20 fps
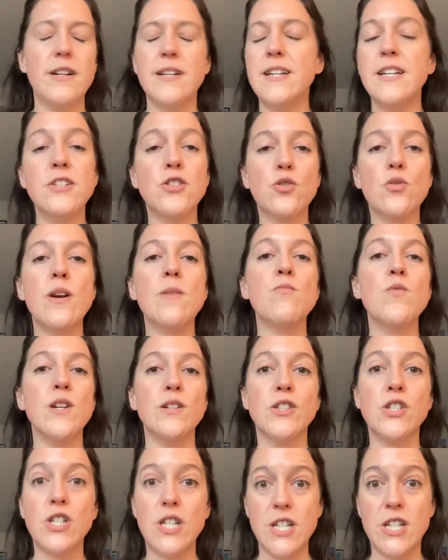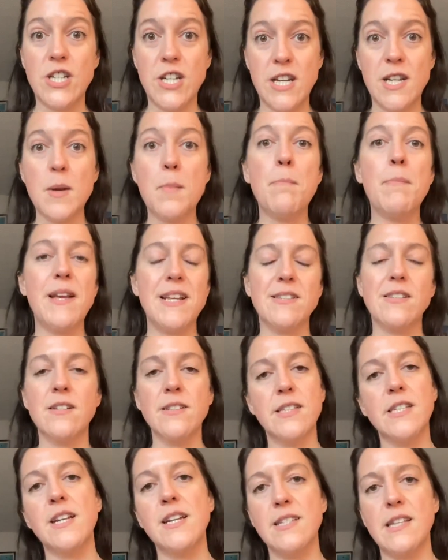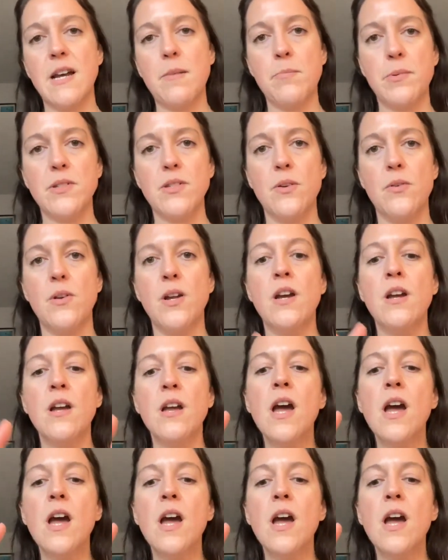an Instagram Reels cheat sheet based on today's episode.